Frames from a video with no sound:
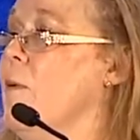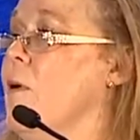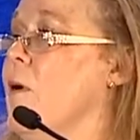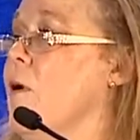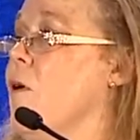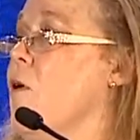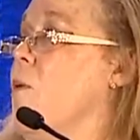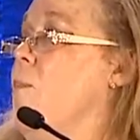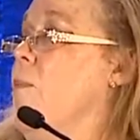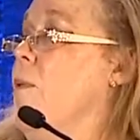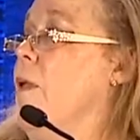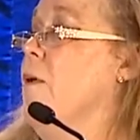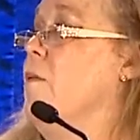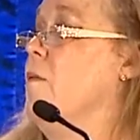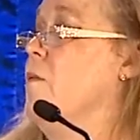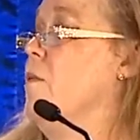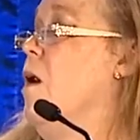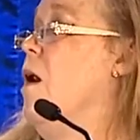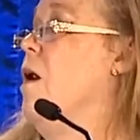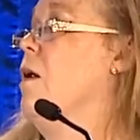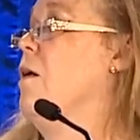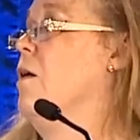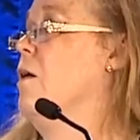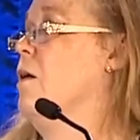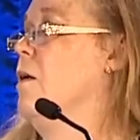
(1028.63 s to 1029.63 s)
could go play
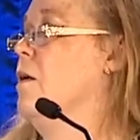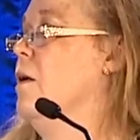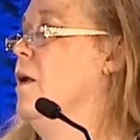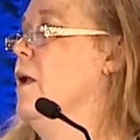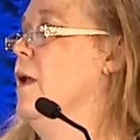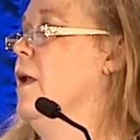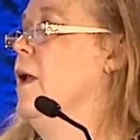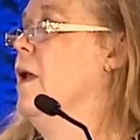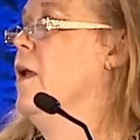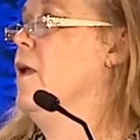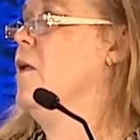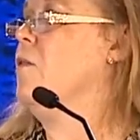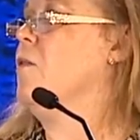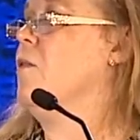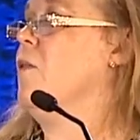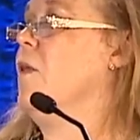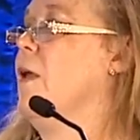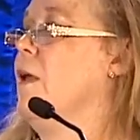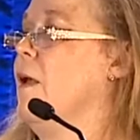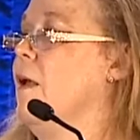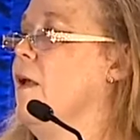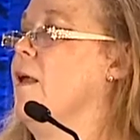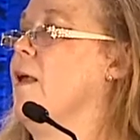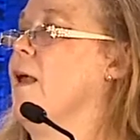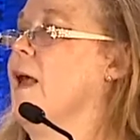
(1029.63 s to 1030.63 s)
soccer, so they
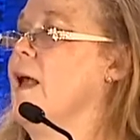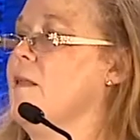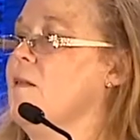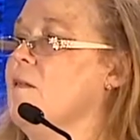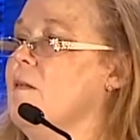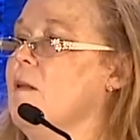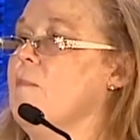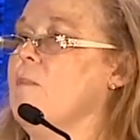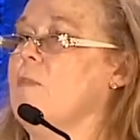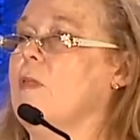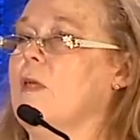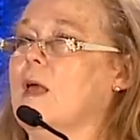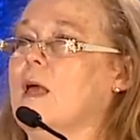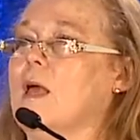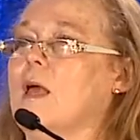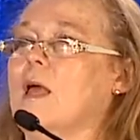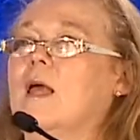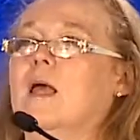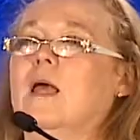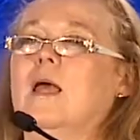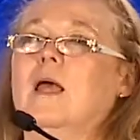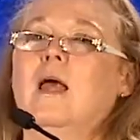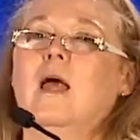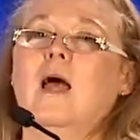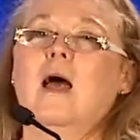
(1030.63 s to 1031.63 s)
could get something,
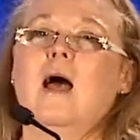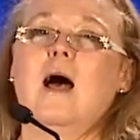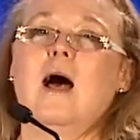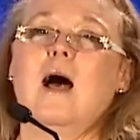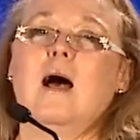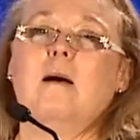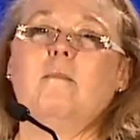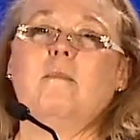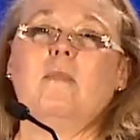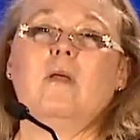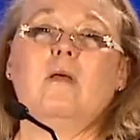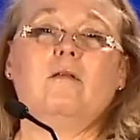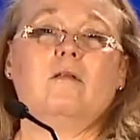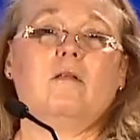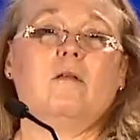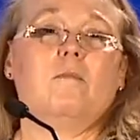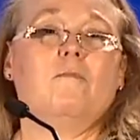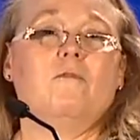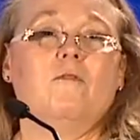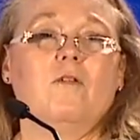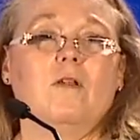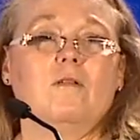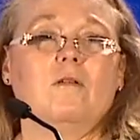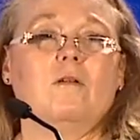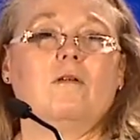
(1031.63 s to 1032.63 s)
some
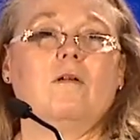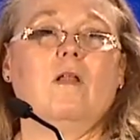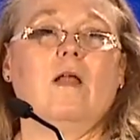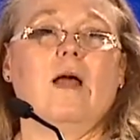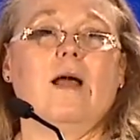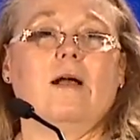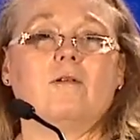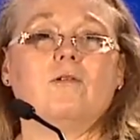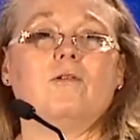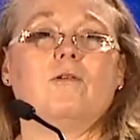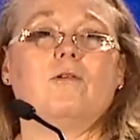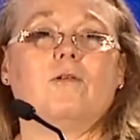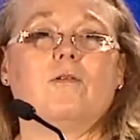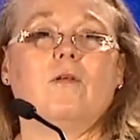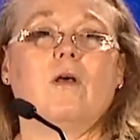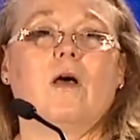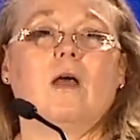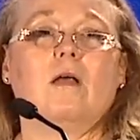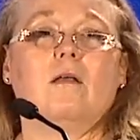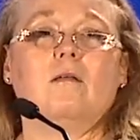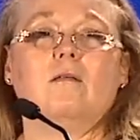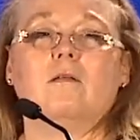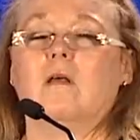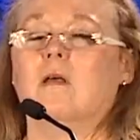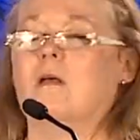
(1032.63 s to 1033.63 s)
physical
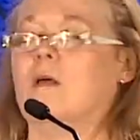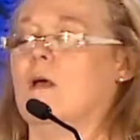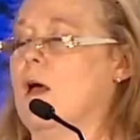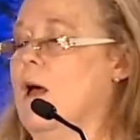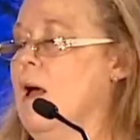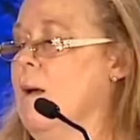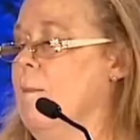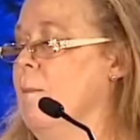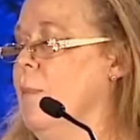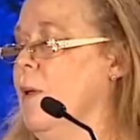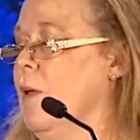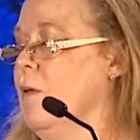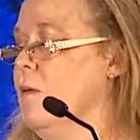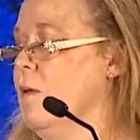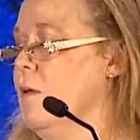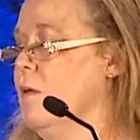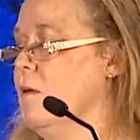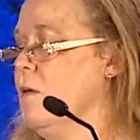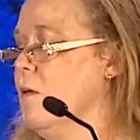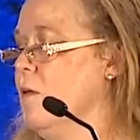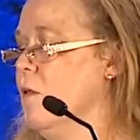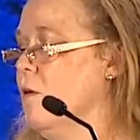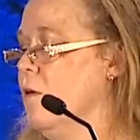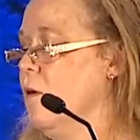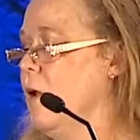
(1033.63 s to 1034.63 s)
exercise built
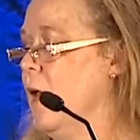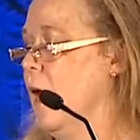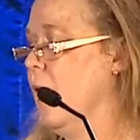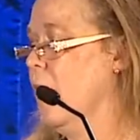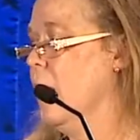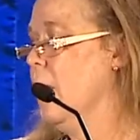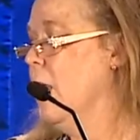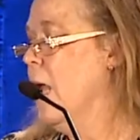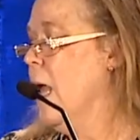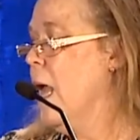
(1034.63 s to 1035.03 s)
into their day.